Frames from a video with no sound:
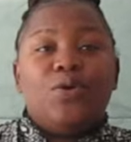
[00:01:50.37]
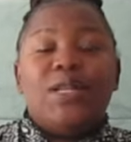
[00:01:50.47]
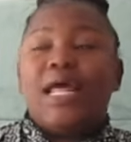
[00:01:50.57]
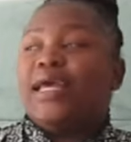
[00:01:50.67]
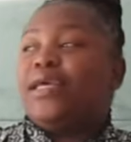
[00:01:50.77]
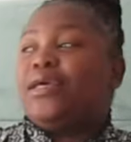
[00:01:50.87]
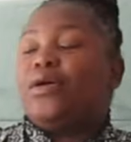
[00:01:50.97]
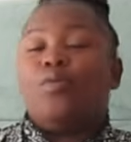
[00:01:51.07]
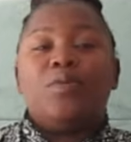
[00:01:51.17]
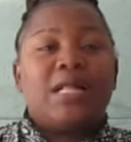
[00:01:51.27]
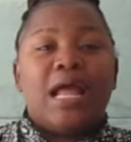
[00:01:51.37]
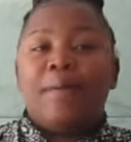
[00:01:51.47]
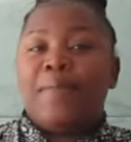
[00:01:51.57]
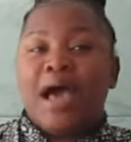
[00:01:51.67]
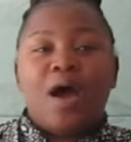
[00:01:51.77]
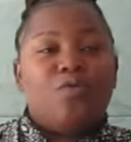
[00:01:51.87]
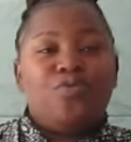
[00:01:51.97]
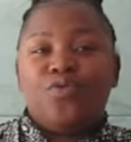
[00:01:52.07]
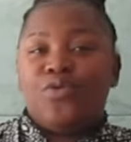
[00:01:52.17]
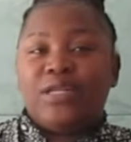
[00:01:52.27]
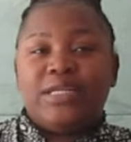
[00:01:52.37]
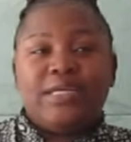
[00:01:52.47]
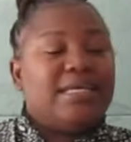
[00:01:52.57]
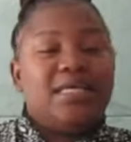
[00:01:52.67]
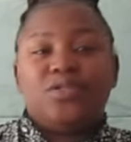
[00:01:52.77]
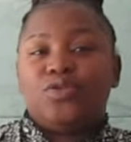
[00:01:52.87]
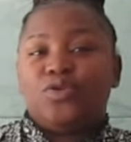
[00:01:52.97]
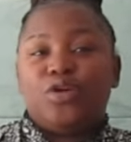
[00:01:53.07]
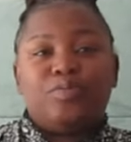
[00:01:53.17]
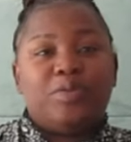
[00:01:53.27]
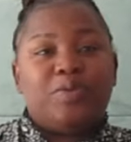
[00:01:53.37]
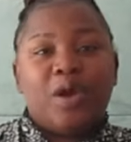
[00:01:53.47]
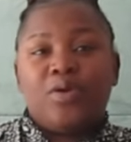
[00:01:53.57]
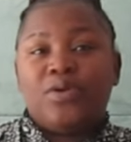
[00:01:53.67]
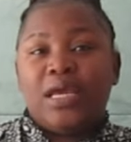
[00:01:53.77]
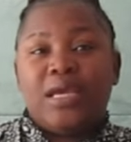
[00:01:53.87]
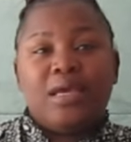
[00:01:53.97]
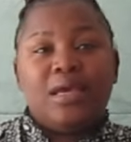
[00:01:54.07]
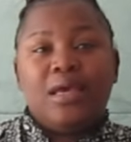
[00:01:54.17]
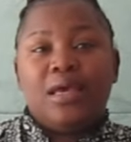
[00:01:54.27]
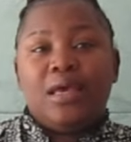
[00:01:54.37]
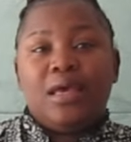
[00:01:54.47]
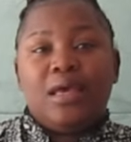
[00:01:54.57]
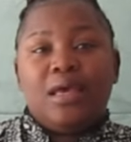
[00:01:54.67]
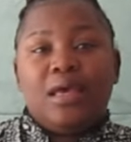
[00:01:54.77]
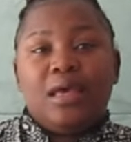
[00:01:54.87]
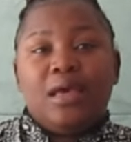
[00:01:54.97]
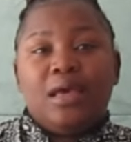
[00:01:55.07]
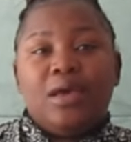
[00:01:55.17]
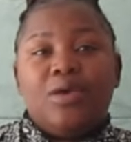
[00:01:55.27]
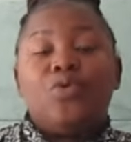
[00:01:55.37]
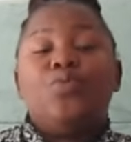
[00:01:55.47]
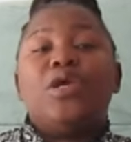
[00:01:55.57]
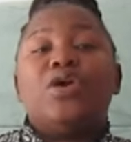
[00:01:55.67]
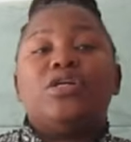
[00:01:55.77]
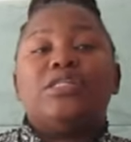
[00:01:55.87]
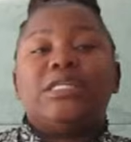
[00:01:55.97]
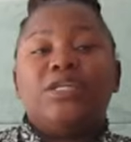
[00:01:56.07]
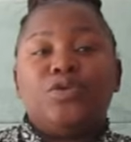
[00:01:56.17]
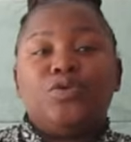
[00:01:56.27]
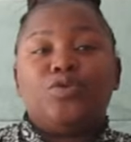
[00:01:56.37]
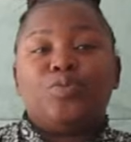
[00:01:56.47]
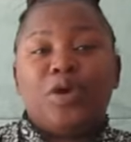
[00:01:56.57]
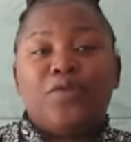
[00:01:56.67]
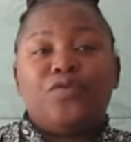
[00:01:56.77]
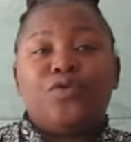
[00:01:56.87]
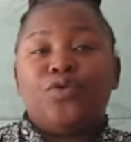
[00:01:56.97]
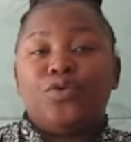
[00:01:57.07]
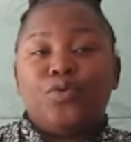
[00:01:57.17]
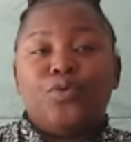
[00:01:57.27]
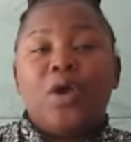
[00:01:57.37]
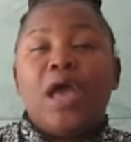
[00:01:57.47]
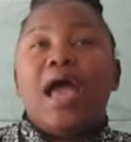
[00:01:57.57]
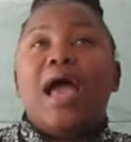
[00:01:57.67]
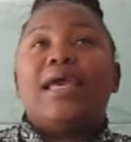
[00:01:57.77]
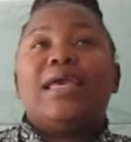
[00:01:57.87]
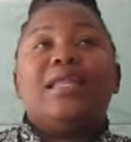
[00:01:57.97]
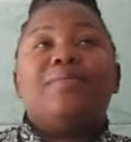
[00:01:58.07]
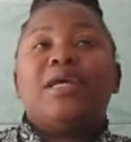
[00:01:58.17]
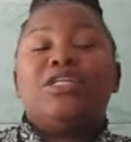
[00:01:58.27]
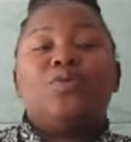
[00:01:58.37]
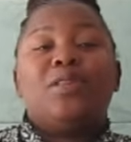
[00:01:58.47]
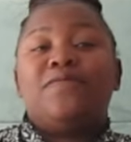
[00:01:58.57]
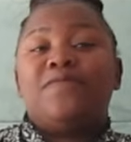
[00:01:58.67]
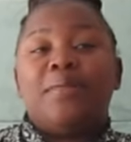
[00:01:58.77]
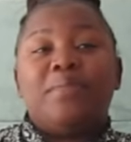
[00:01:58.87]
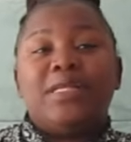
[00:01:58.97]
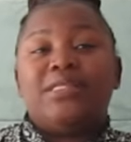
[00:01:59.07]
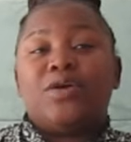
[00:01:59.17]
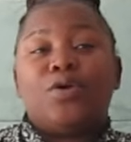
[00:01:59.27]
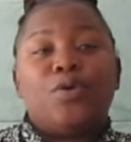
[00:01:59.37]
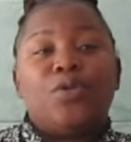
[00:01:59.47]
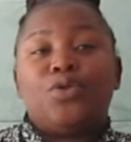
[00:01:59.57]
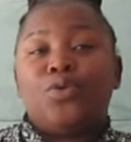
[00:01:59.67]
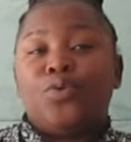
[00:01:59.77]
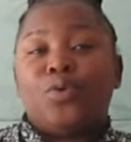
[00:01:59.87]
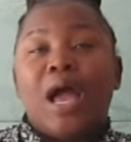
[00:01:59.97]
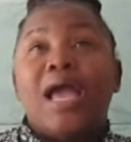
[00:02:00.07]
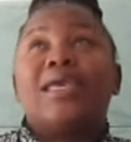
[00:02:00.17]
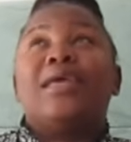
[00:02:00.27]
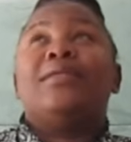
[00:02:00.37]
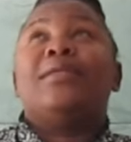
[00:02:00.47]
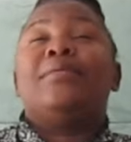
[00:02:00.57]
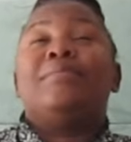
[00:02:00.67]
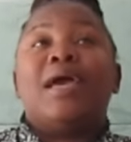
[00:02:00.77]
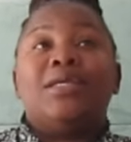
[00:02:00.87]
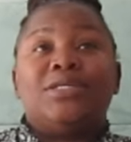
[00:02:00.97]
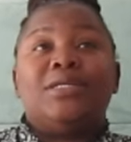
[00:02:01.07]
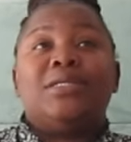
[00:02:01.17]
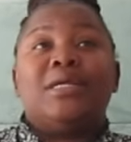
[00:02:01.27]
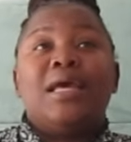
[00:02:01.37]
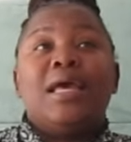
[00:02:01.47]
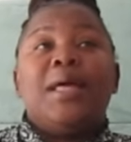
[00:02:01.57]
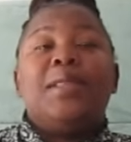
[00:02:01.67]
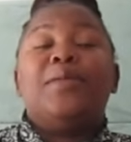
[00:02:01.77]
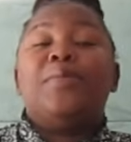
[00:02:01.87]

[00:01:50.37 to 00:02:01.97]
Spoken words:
Like, umhlaba awunoni. Death do not be proud, hey? We continue to pray for you. I can imagine what the families are going through. I can imagine the